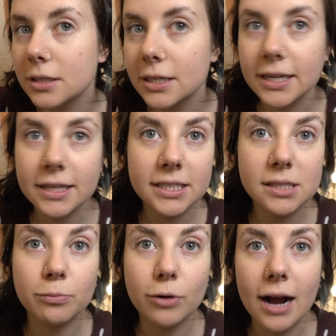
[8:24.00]
Gonna get these
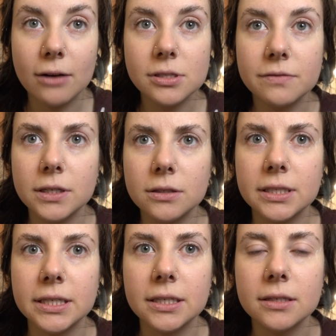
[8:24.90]
brows filled
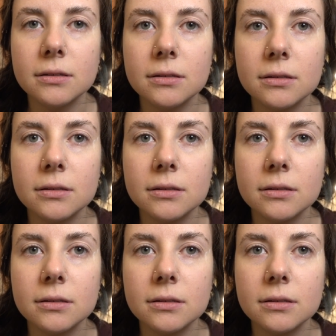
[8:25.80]
in.